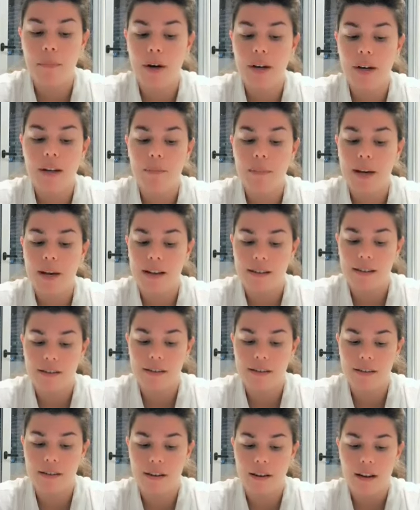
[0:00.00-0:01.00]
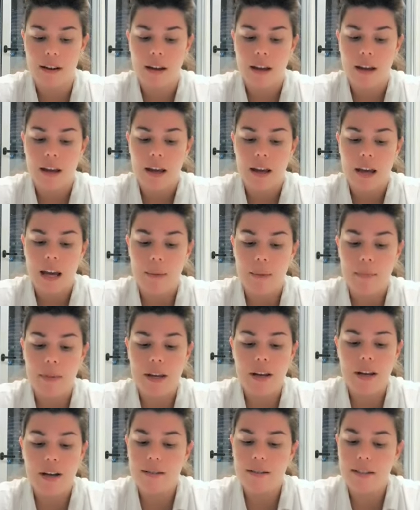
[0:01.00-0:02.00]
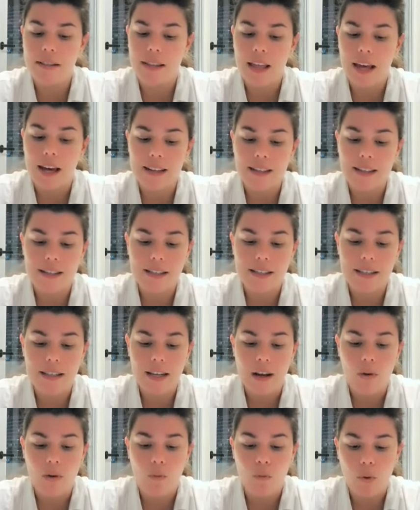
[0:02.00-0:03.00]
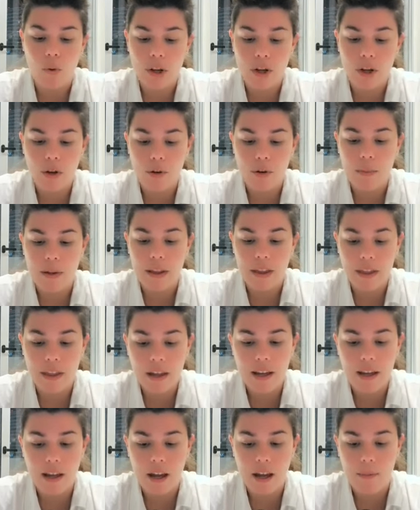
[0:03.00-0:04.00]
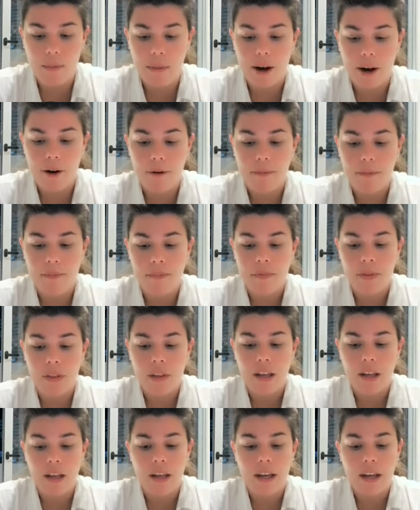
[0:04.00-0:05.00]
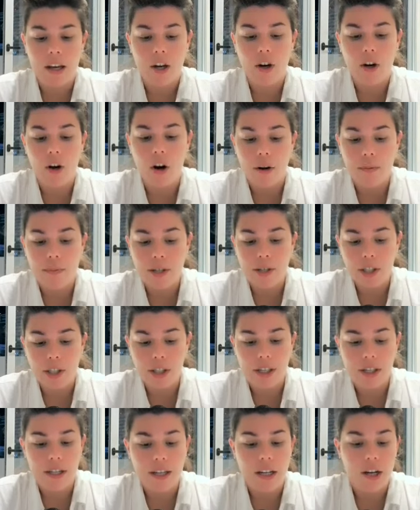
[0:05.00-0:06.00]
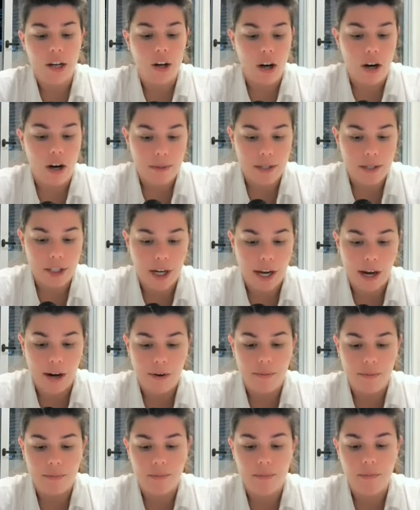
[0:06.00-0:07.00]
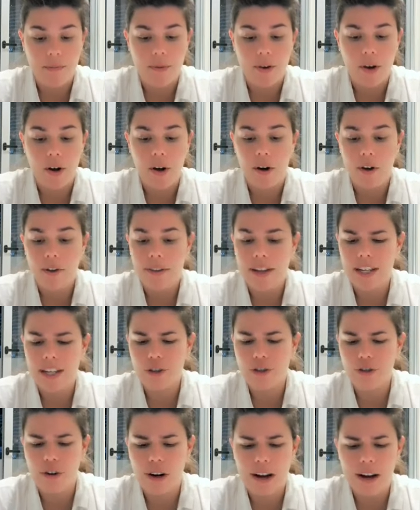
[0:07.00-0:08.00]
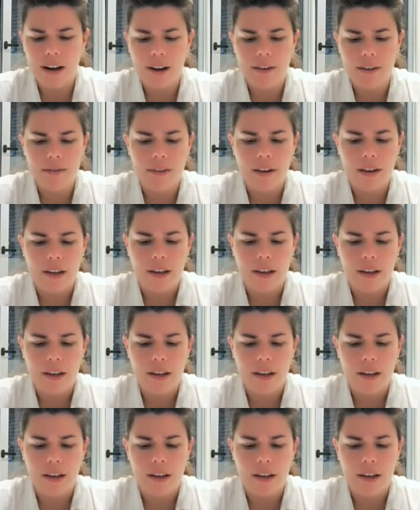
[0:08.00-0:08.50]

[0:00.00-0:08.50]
muddy mess. And because that's what you'll be thinking about, garbage in, garbage out. All that drive